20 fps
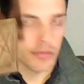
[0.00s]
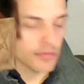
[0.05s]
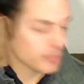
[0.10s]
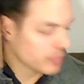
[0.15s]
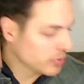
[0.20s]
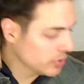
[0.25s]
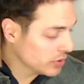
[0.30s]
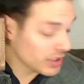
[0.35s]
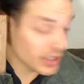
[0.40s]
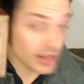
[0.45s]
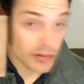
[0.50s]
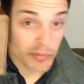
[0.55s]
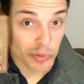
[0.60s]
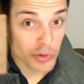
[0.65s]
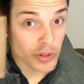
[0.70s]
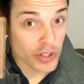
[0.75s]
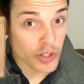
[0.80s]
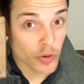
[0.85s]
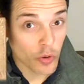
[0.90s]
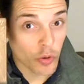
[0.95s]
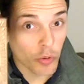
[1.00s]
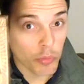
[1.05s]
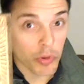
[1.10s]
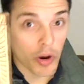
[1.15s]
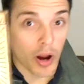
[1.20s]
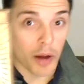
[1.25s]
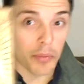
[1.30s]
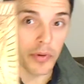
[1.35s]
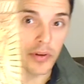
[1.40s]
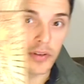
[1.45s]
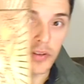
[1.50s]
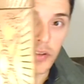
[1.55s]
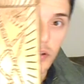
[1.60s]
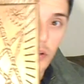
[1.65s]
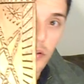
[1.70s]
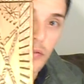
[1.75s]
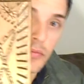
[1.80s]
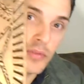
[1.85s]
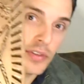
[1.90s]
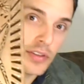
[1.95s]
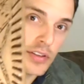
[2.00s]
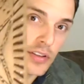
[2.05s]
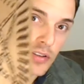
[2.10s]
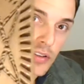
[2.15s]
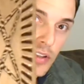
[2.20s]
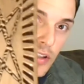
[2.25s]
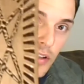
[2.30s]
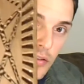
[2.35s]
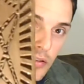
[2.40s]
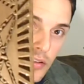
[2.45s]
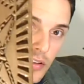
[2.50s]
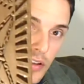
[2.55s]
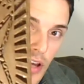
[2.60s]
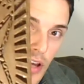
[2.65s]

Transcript: pretty cool prop right there. I'll let y'all take a look at